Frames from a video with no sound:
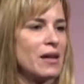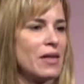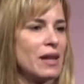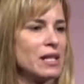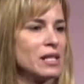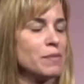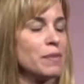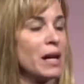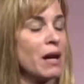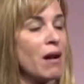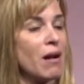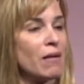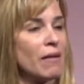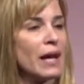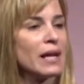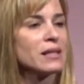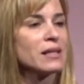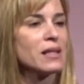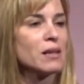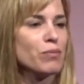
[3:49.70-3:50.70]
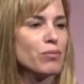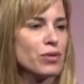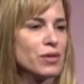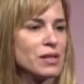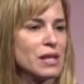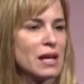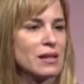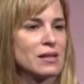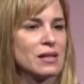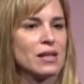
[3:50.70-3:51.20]
that has been collected and
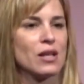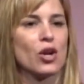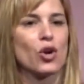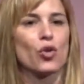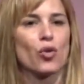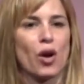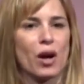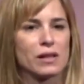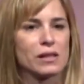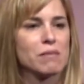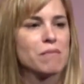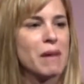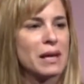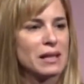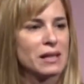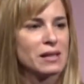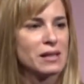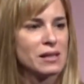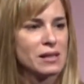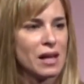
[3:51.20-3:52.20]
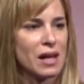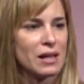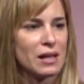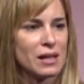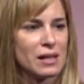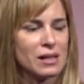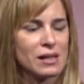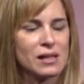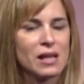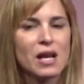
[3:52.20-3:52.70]
presented across many
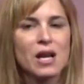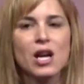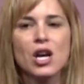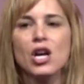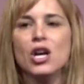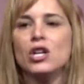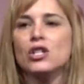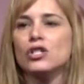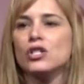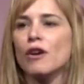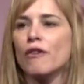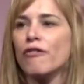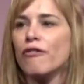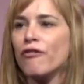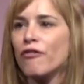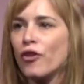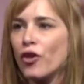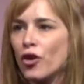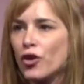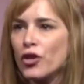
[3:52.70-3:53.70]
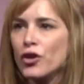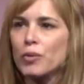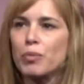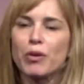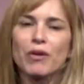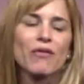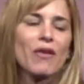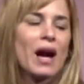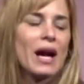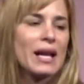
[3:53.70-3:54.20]
studies to further
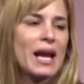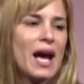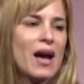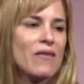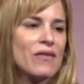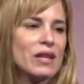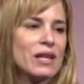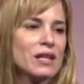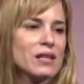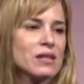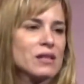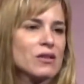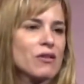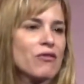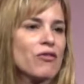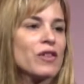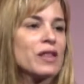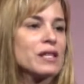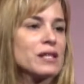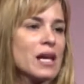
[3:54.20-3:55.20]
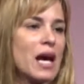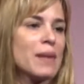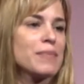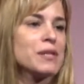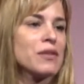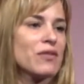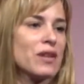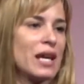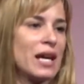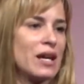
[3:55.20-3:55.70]
provide evidence for the types
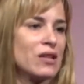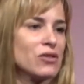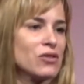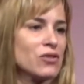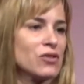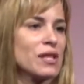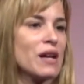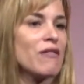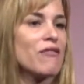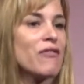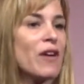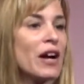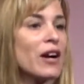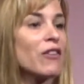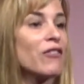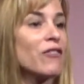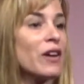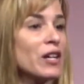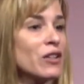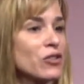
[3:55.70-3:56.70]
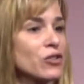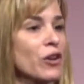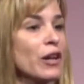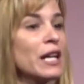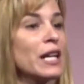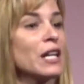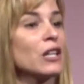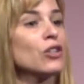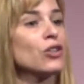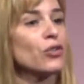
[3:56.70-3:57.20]
of cancers that firefighters are
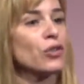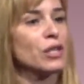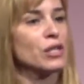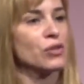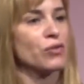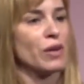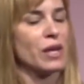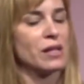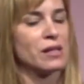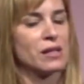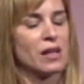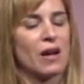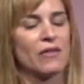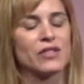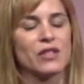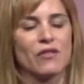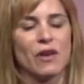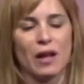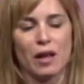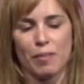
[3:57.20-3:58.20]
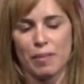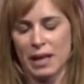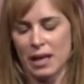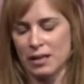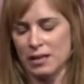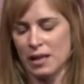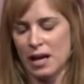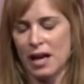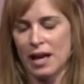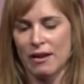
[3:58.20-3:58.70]
at increased risk of developing
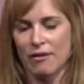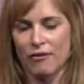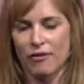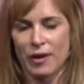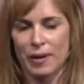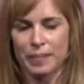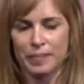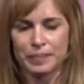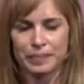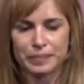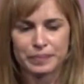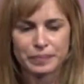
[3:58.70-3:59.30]
and dying from.